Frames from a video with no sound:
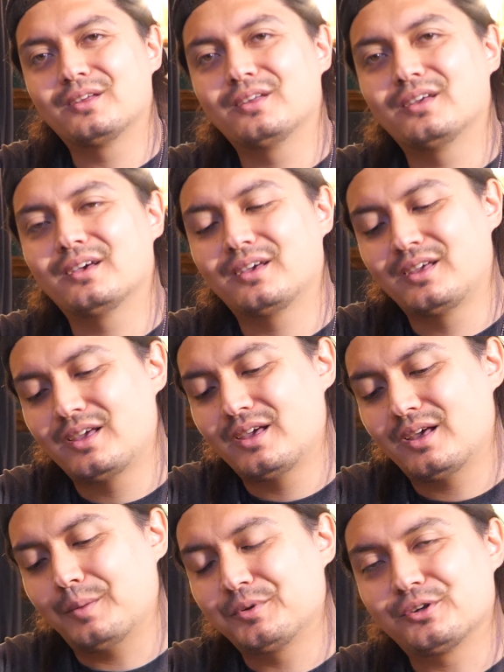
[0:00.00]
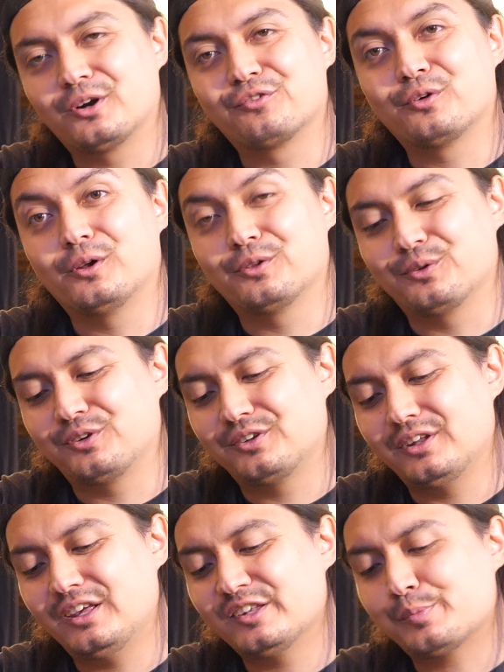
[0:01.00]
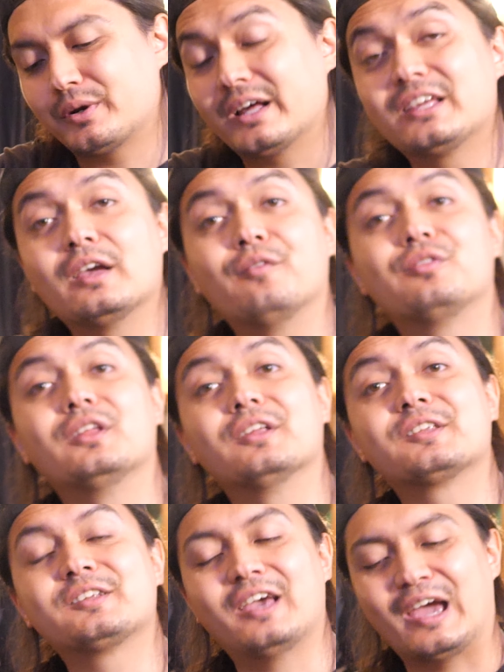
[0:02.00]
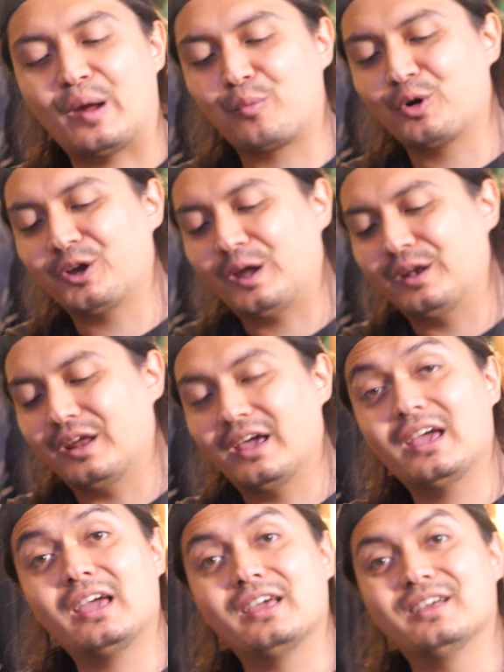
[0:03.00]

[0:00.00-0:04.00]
I'm sorry for all those C's, but I give this camera an A.